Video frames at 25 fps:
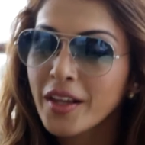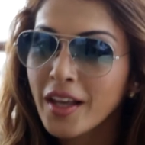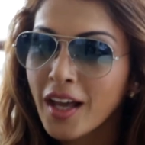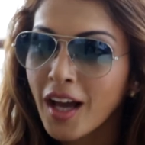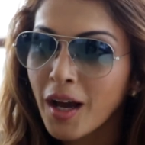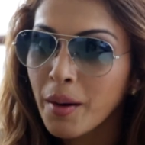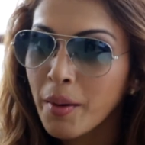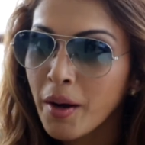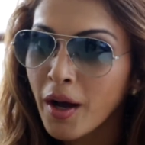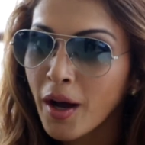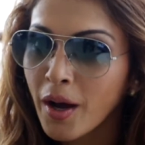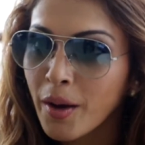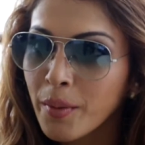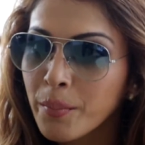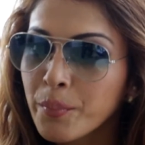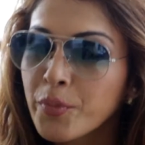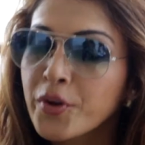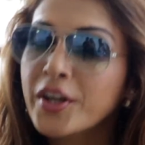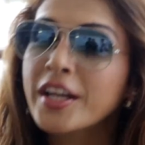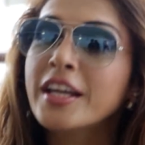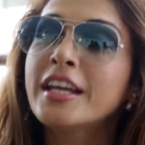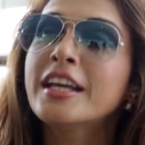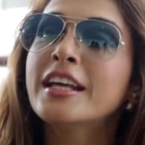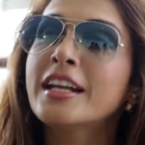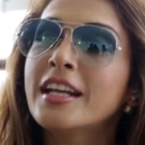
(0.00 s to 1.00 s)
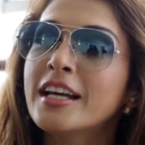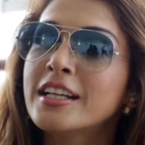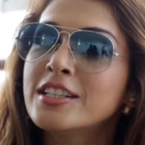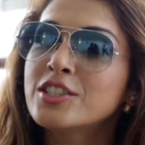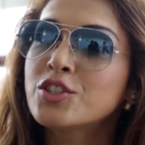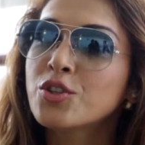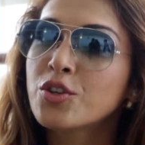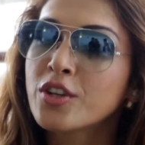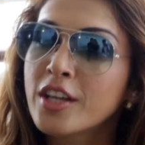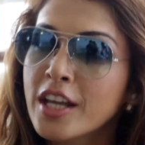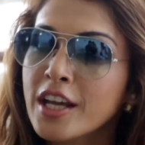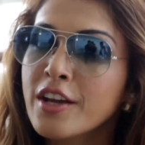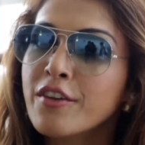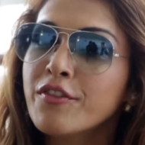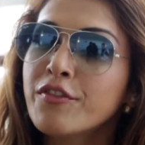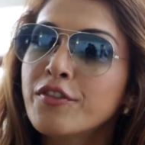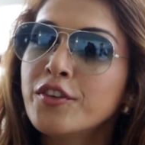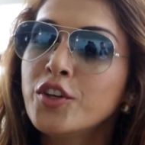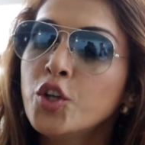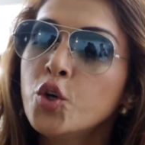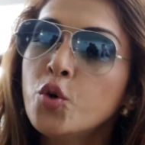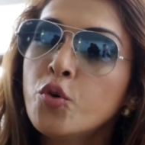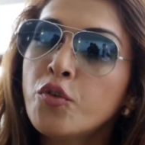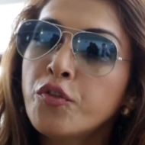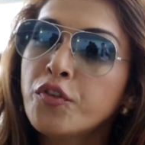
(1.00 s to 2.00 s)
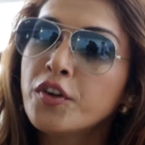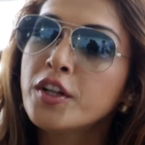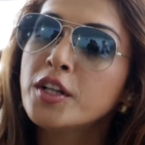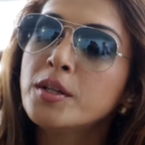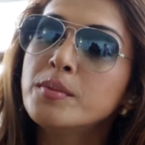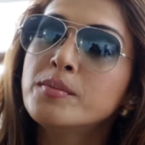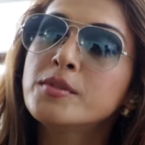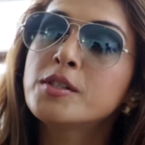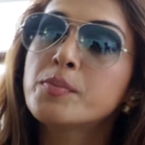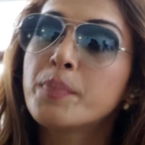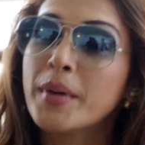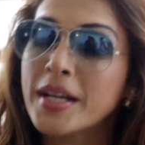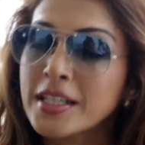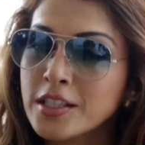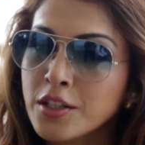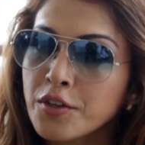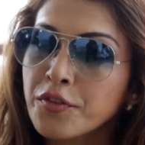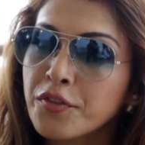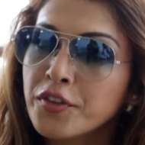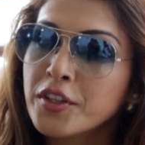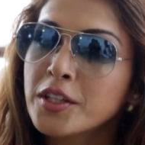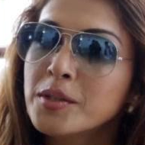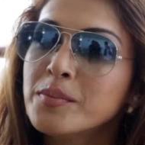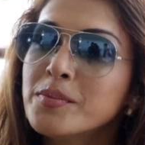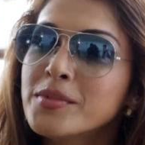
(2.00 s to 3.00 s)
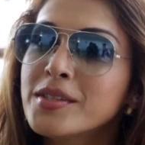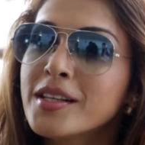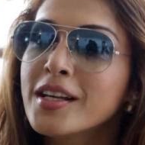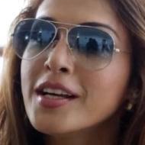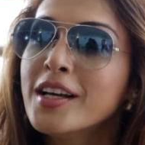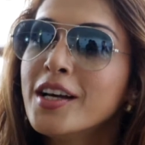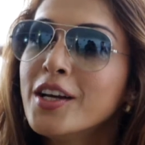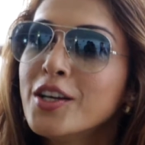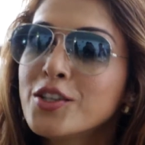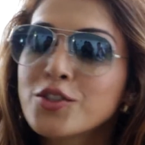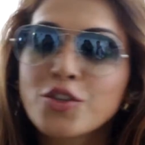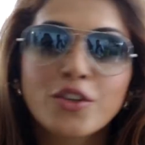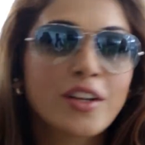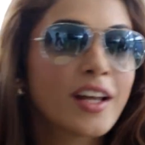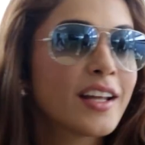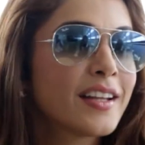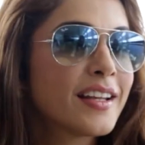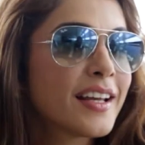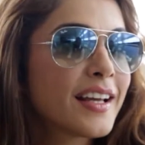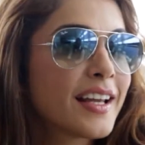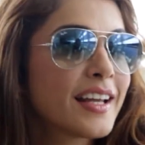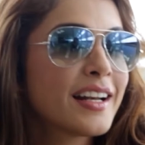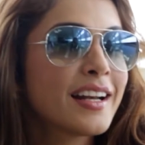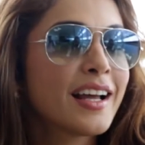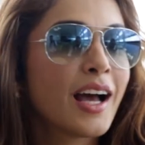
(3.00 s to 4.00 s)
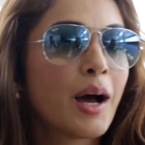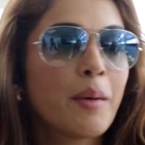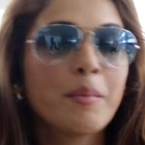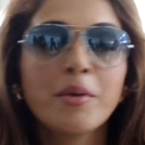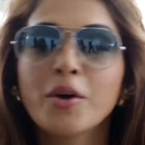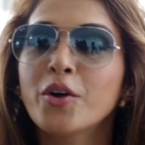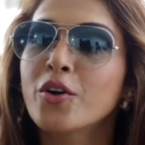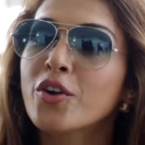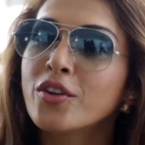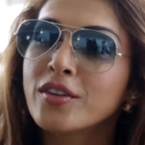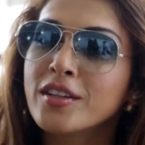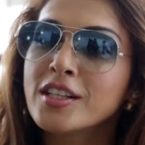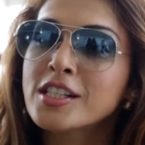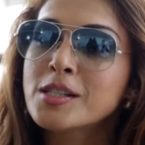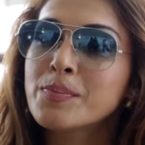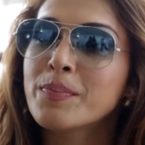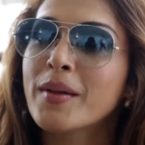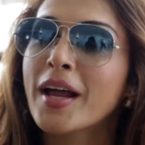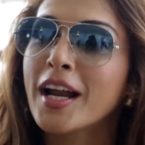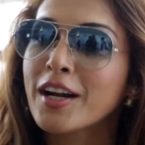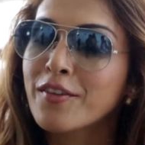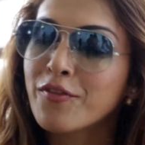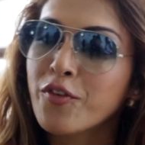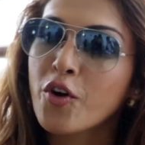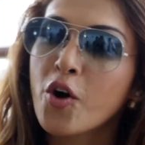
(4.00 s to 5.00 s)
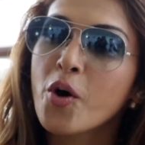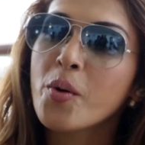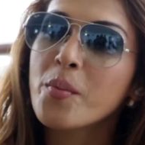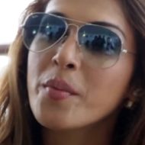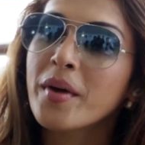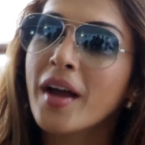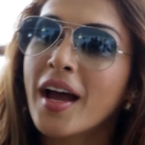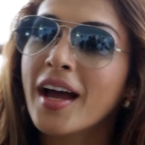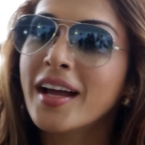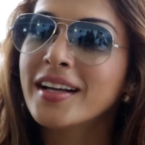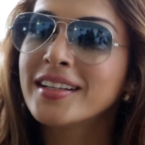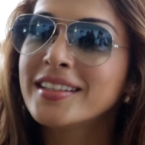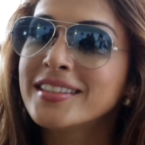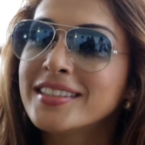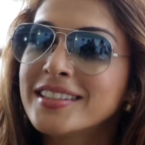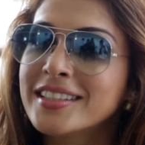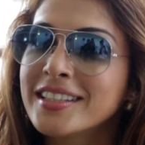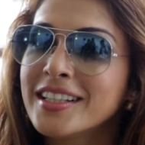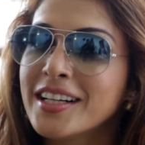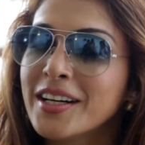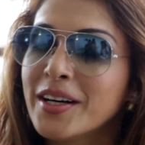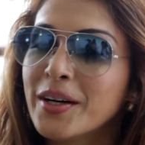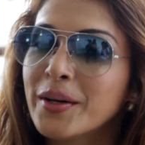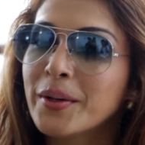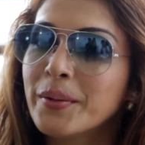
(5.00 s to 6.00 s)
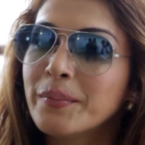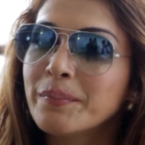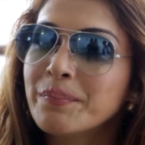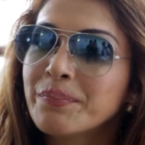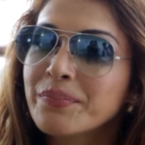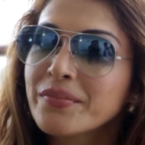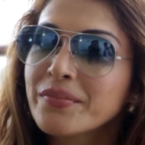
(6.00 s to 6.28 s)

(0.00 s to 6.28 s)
uh, bring in and to give new films, better films so that they can come here on this platform and uh,